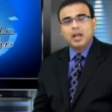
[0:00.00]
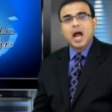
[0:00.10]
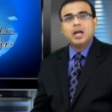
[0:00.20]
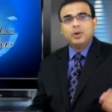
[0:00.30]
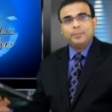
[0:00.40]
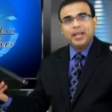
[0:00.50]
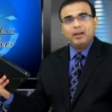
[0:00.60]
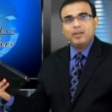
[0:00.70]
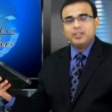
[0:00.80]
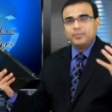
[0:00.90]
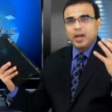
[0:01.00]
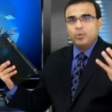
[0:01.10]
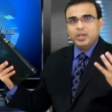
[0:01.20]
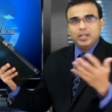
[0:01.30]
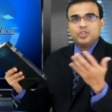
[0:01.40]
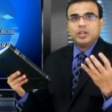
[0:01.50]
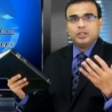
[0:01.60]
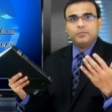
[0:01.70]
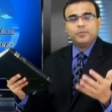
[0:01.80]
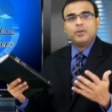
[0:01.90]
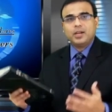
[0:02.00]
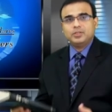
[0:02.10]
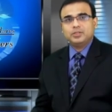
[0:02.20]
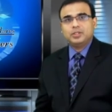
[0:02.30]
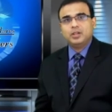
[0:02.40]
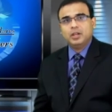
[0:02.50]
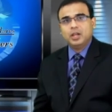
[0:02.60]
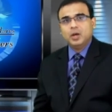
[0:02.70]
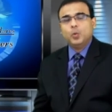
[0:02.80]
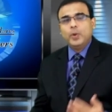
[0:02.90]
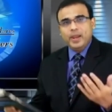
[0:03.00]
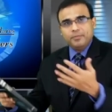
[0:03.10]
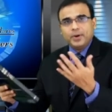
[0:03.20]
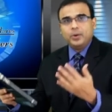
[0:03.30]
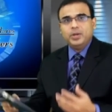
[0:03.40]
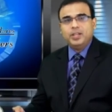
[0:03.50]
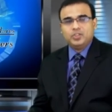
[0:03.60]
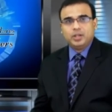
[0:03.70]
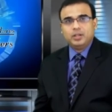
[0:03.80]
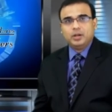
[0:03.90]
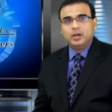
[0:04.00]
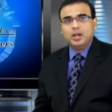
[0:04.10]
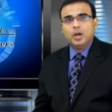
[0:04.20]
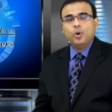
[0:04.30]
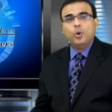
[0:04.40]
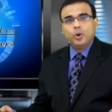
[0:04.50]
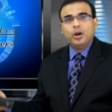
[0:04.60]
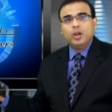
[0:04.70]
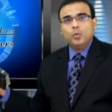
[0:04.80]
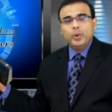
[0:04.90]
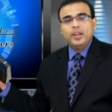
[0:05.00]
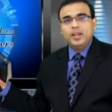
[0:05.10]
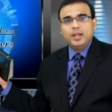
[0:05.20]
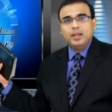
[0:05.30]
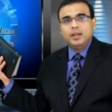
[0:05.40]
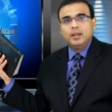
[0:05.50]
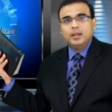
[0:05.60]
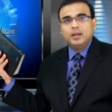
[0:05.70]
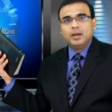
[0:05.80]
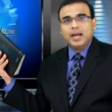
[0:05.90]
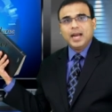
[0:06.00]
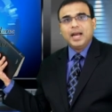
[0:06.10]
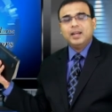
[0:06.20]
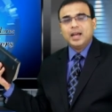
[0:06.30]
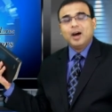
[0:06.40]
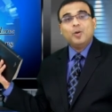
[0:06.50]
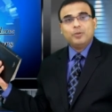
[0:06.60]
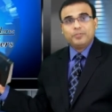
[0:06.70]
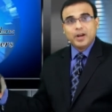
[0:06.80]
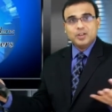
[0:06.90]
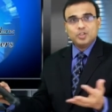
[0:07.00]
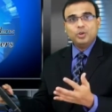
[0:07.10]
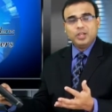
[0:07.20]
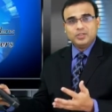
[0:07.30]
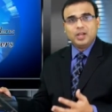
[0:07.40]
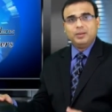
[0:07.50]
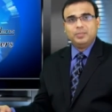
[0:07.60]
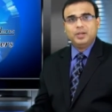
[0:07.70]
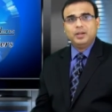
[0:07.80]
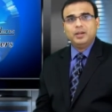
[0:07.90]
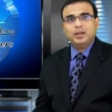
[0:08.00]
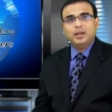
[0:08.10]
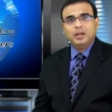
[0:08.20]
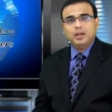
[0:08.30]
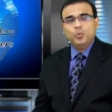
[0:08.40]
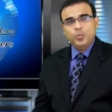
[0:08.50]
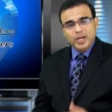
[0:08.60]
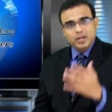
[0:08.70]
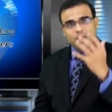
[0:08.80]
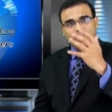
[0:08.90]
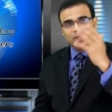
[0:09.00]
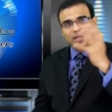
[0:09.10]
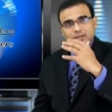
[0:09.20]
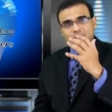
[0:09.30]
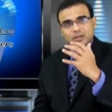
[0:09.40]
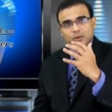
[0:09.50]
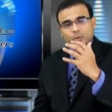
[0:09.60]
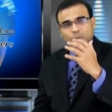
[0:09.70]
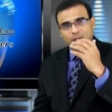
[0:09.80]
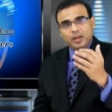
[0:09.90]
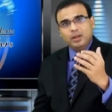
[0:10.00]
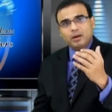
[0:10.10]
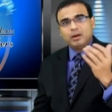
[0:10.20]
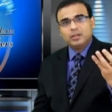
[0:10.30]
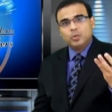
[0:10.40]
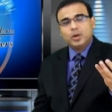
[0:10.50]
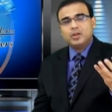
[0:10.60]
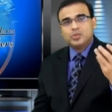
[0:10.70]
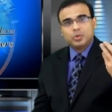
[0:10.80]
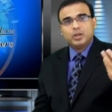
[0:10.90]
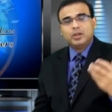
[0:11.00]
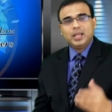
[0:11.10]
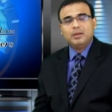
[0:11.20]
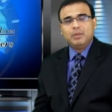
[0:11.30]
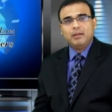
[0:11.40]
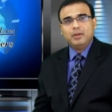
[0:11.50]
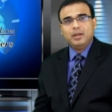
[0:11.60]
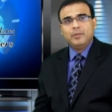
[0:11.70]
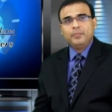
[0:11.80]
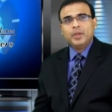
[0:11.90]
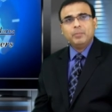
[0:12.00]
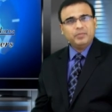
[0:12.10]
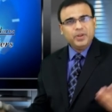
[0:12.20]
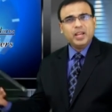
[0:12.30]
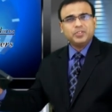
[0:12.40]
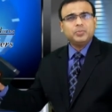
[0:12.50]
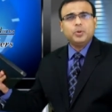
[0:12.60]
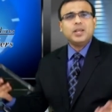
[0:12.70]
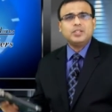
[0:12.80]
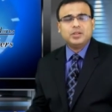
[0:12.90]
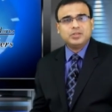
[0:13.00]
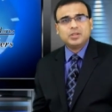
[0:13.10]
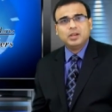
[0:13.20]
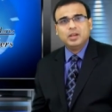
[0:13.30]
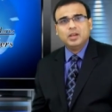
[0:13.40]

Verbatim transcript: Our parents found each other for us. We found each other. Or we had our friends hook us up. We know that we are the ones who are going to get married. But we have some questions.